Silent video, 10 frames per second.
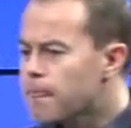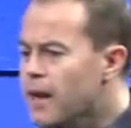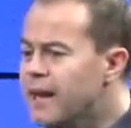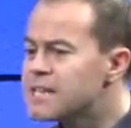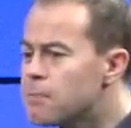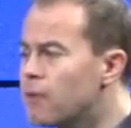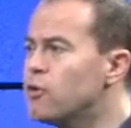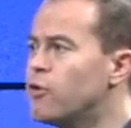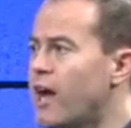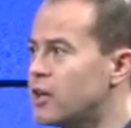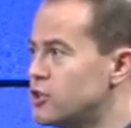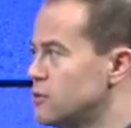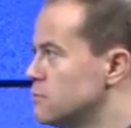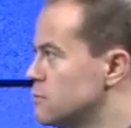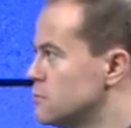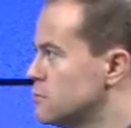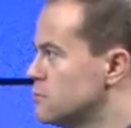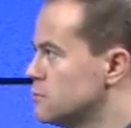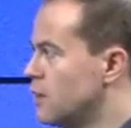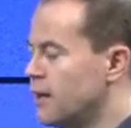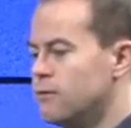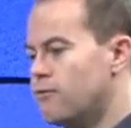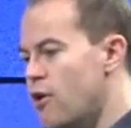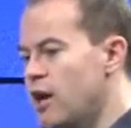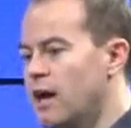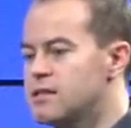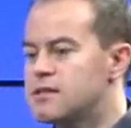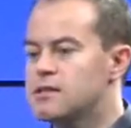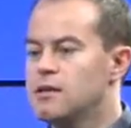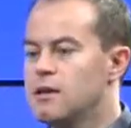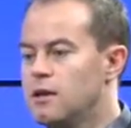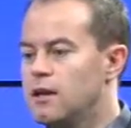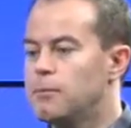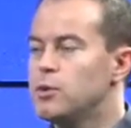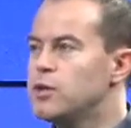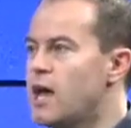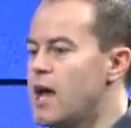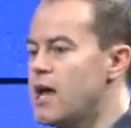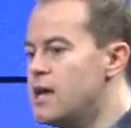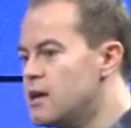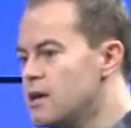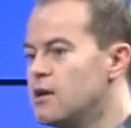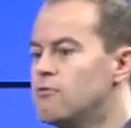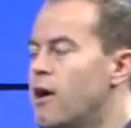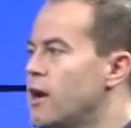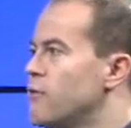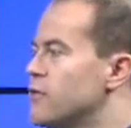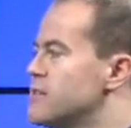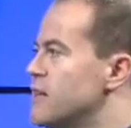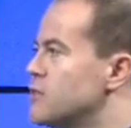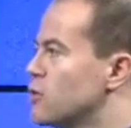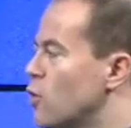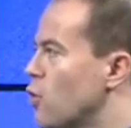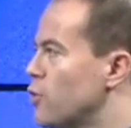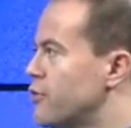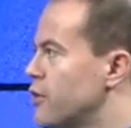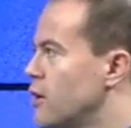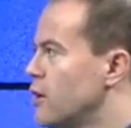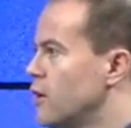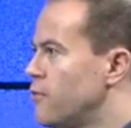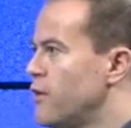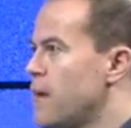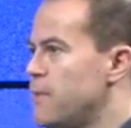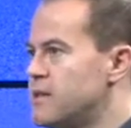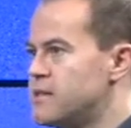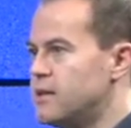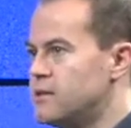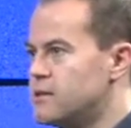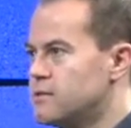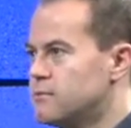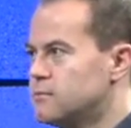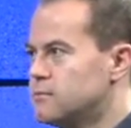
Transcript: And here's my view of the action, right? Very nice, little bouquet right over the center court, VIP seats.